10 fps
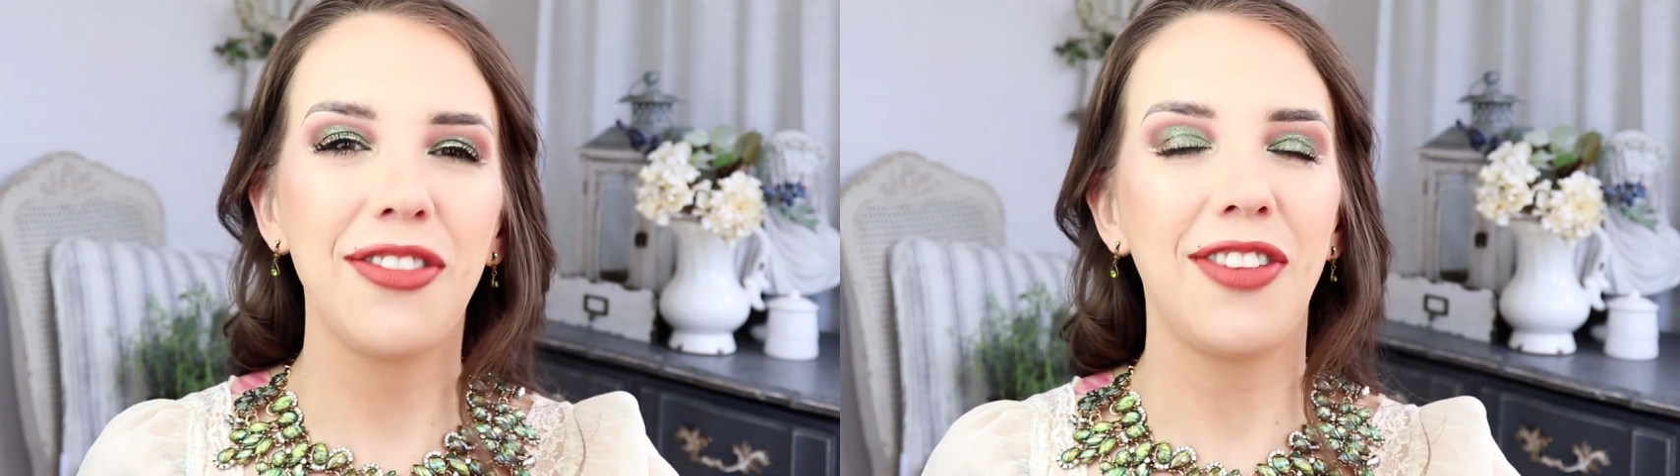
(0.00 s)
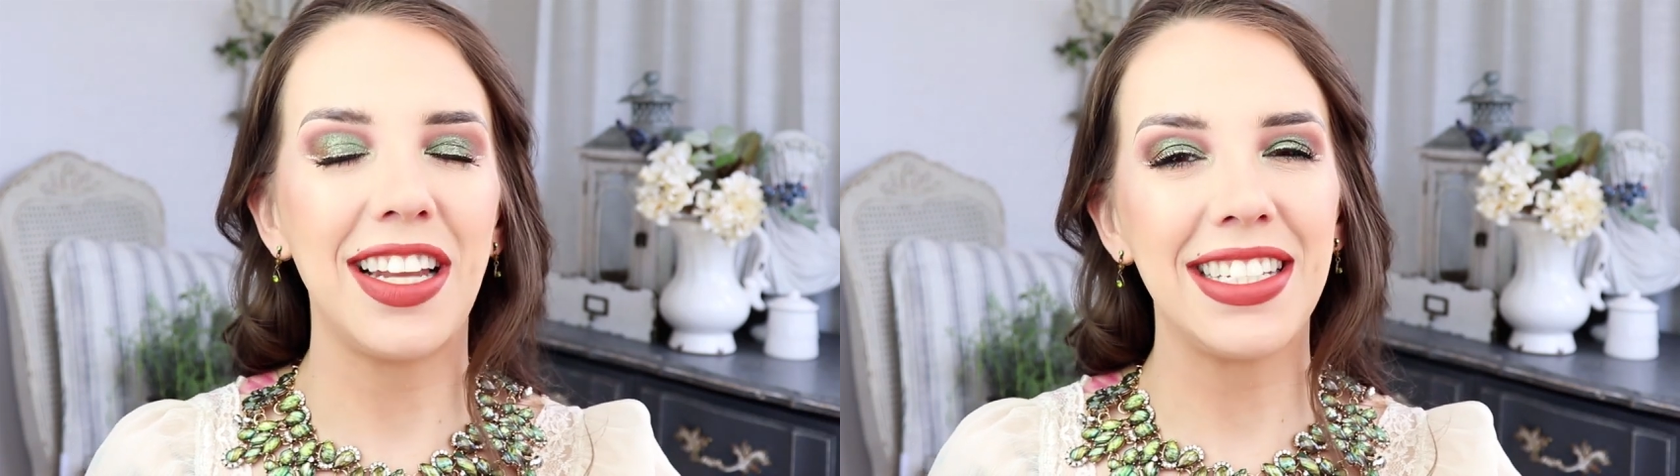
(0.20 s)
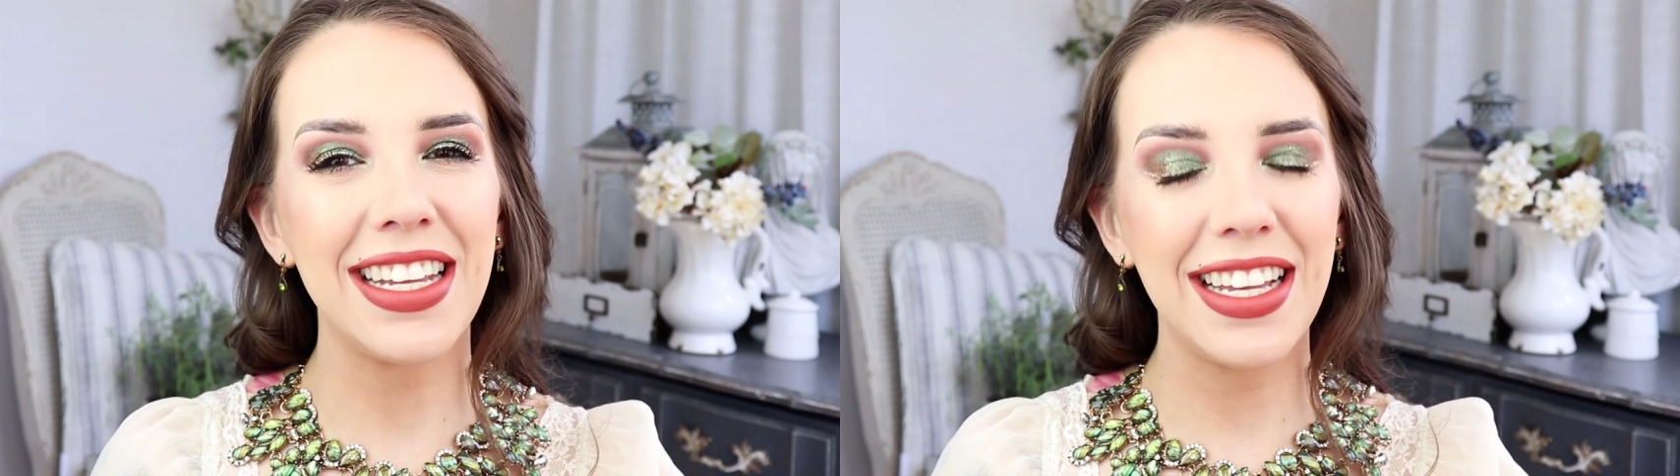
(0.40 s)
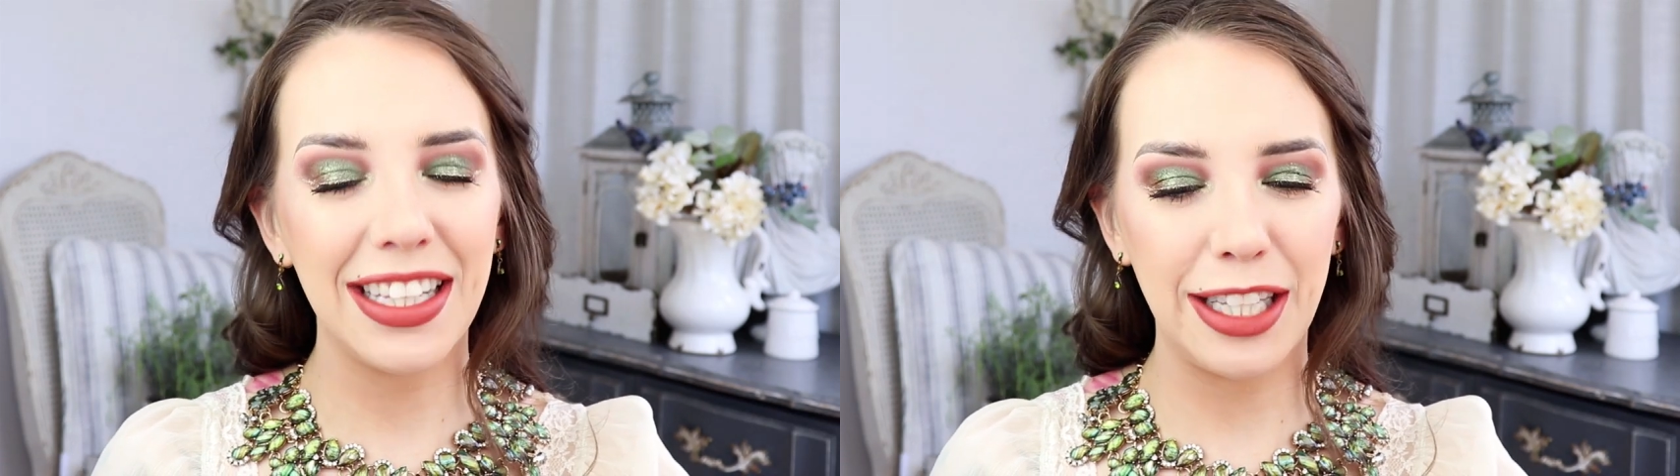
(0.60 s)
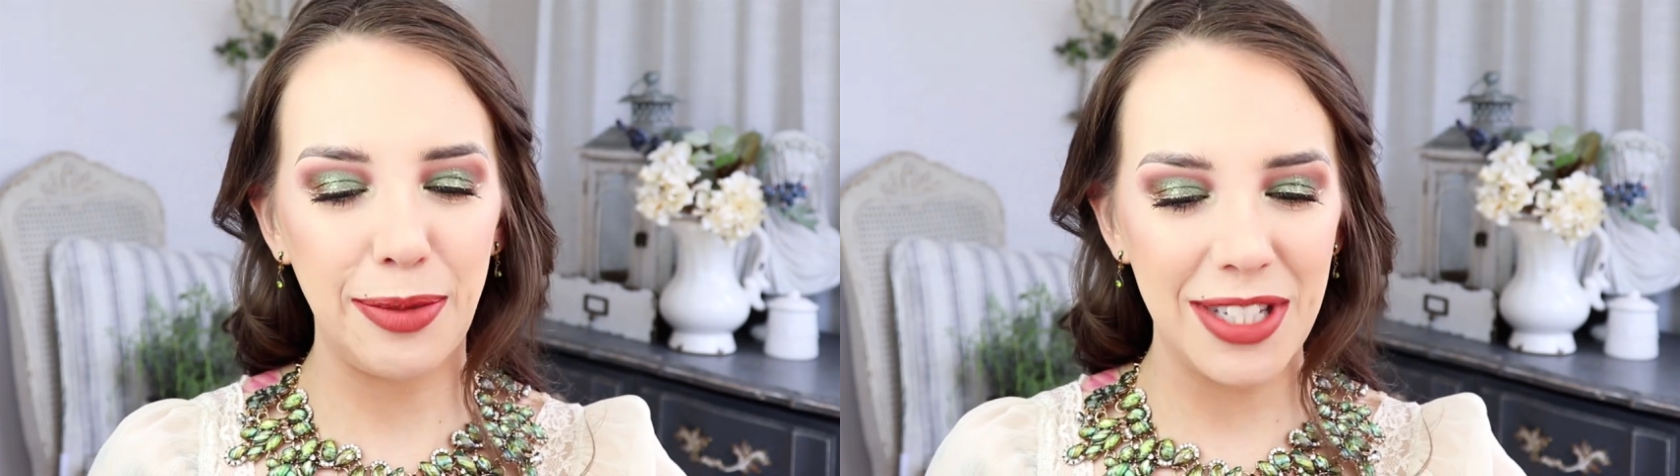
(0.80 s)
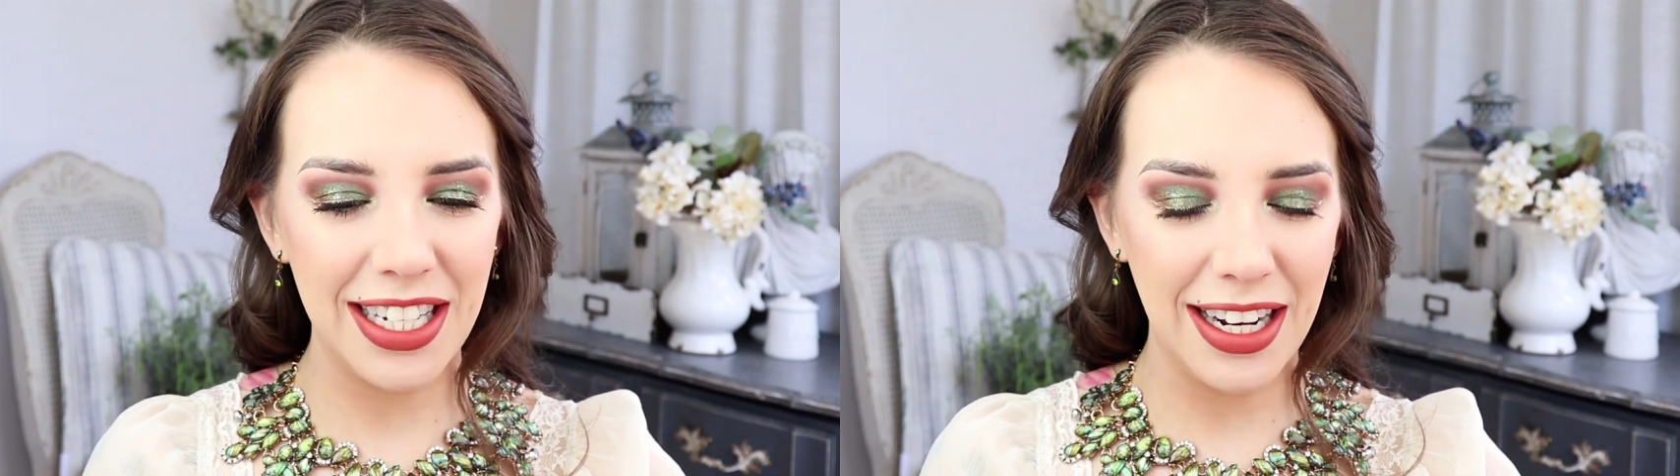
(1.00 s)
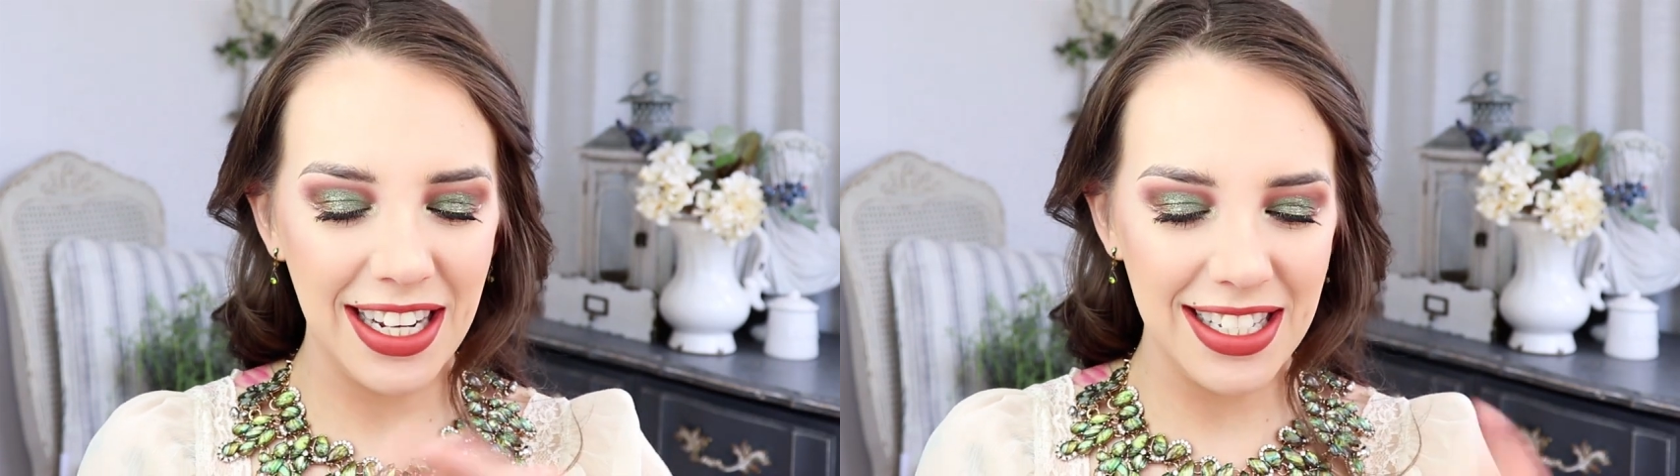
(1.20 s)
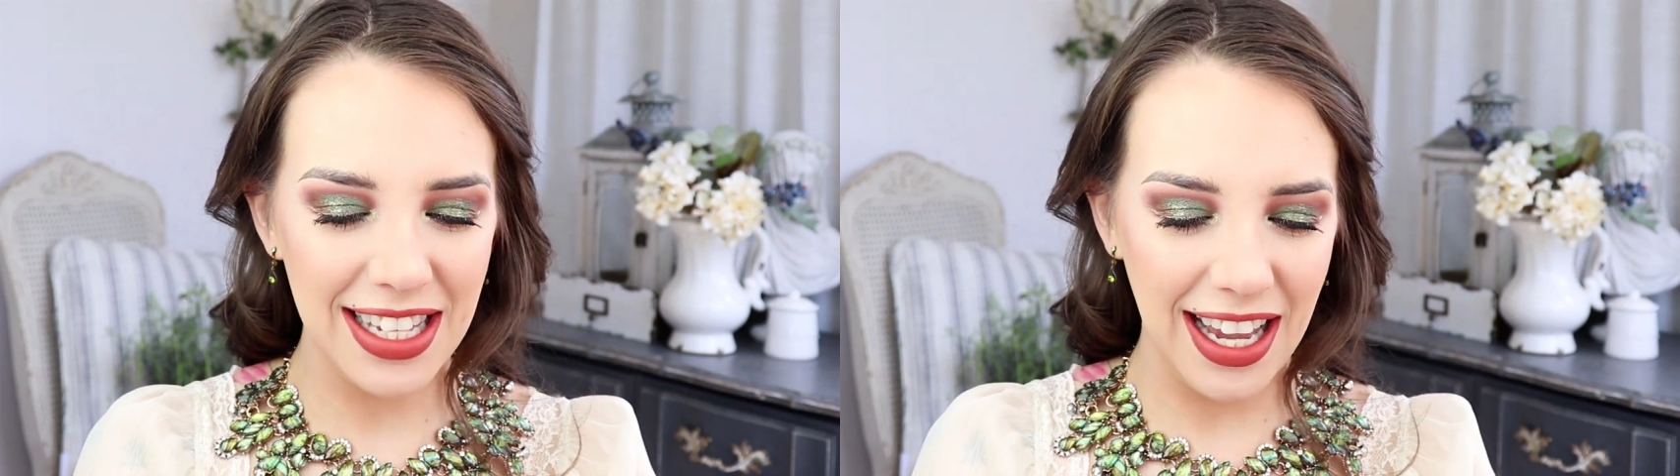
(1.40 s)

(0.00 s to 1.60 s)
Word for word: Fenty lip Stunnas,